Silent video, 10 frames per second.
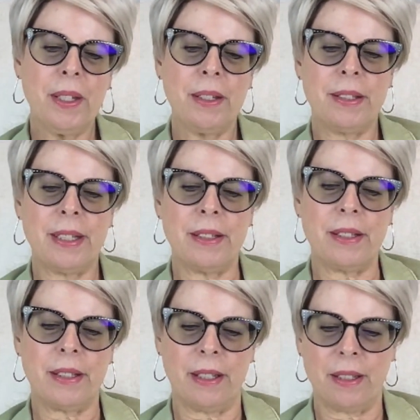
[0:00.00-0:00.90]

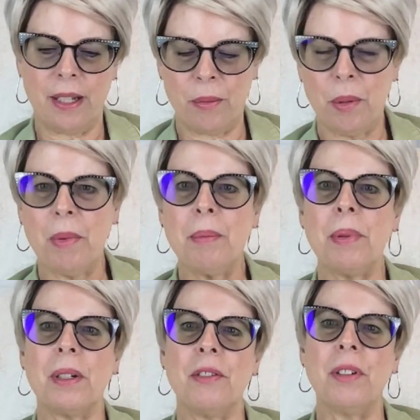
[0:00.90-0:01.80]
since I wrote my
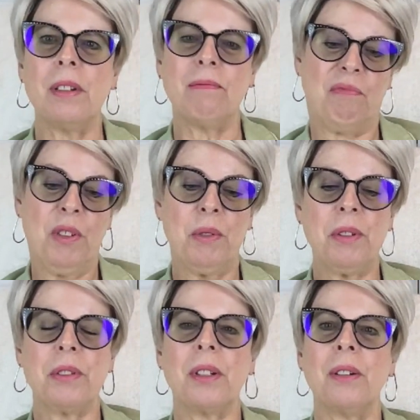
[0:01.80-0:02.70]
book a few
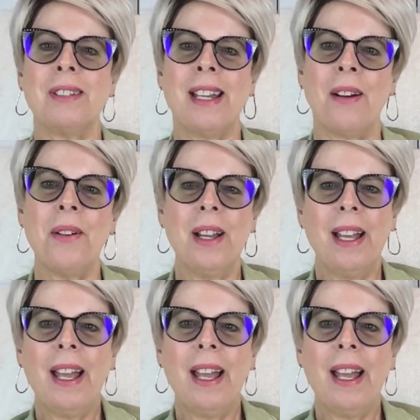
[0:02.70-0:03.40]
years ago now,